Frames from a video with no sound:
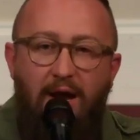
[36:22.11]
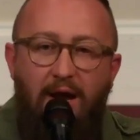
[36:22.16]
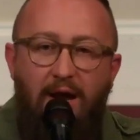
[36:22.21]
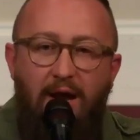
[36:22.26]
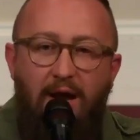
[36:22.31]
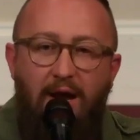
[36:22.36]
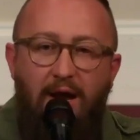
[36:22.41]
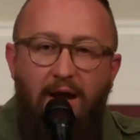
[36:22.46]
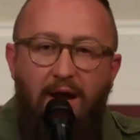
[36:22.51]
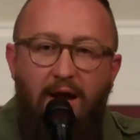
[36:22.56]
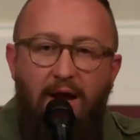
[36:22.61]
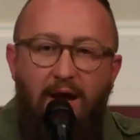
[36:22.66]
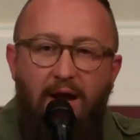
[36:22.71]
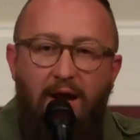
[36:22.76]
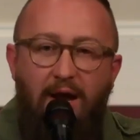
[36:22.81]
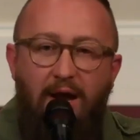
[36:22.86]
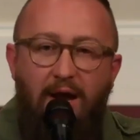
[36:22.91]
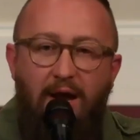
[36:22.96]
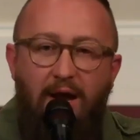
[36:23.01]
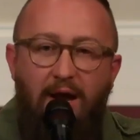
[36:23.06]
When a
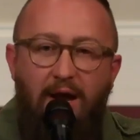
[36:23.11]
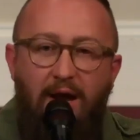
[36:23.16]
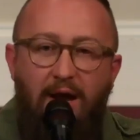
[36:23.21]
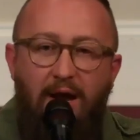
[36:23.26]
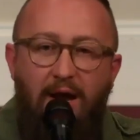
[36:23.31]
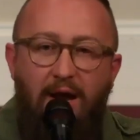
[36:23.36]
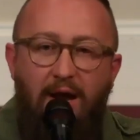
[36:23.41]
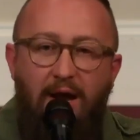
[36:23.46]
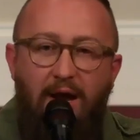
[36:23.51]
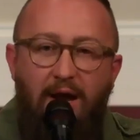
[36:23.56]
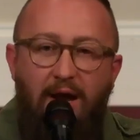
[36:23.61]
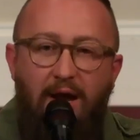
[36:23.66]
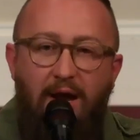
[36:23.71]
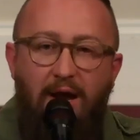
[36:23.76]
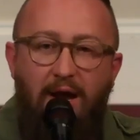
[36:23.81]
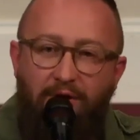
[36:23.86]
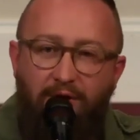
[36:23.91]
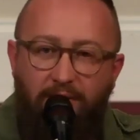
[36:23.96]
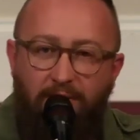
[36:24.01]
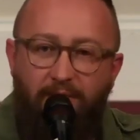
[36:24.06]
king would
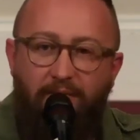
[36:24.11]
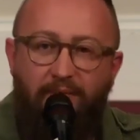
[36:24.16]
return